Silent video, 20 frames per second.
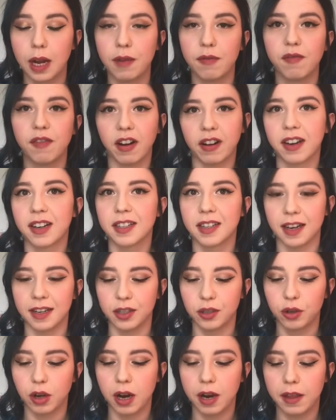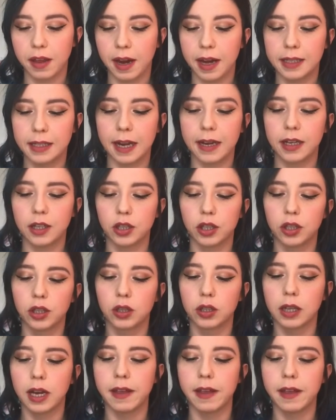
I'm very excited to try this. And it just looks